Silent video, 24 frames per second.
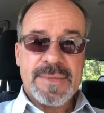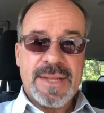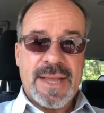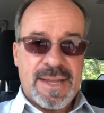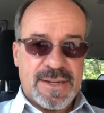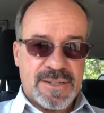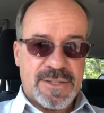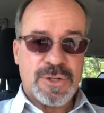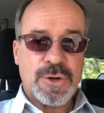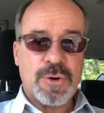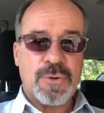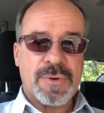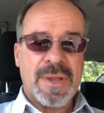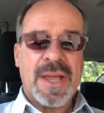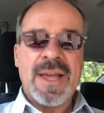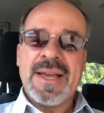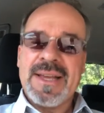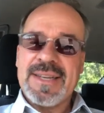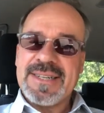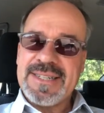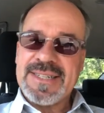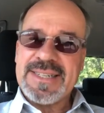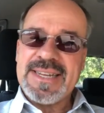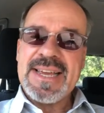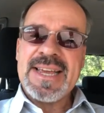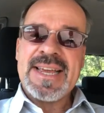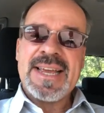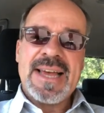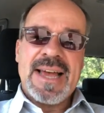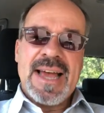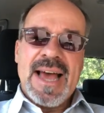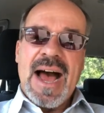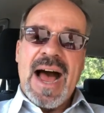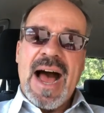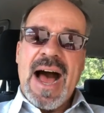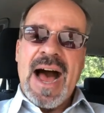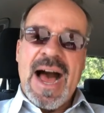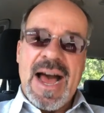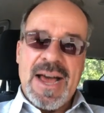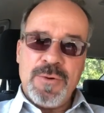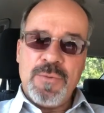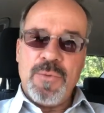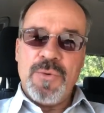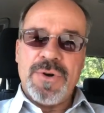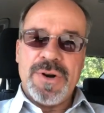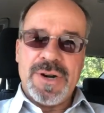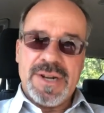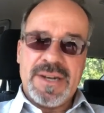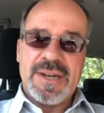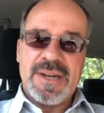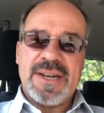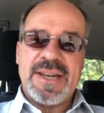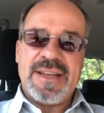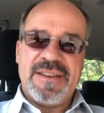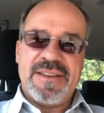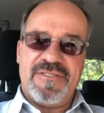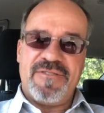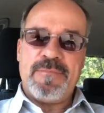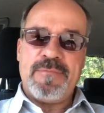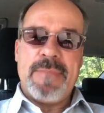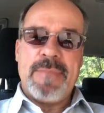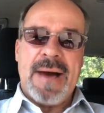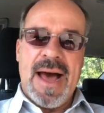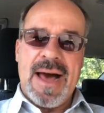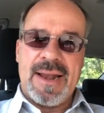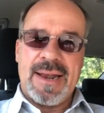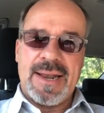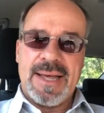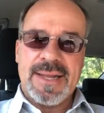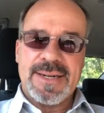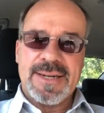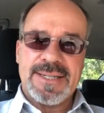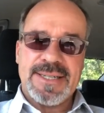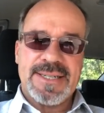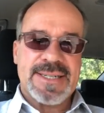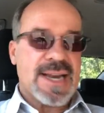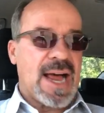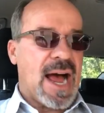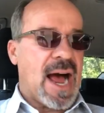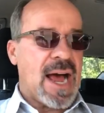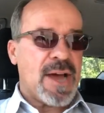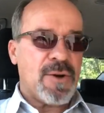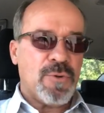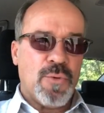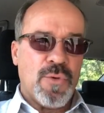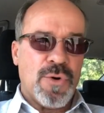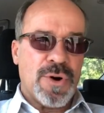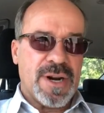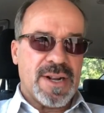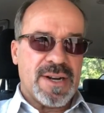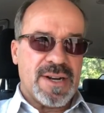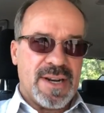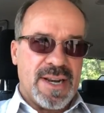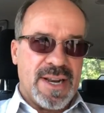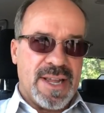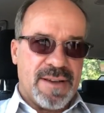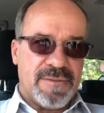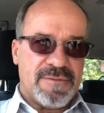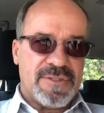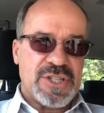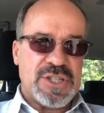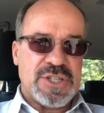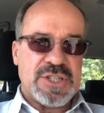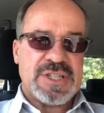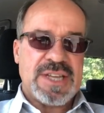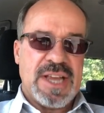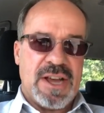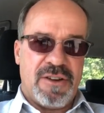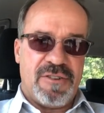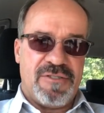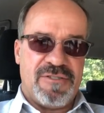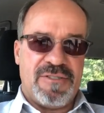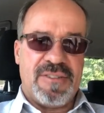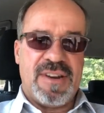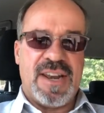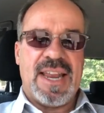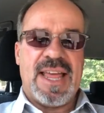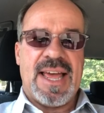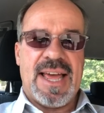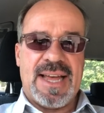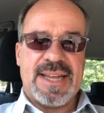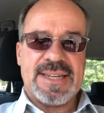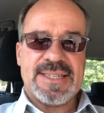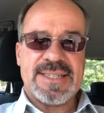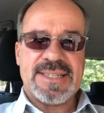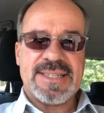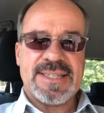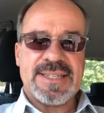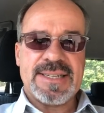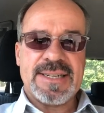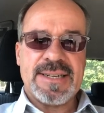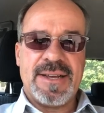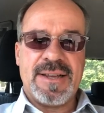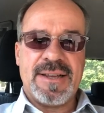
It's okay. See, I want to live balanced. I want to live selfless.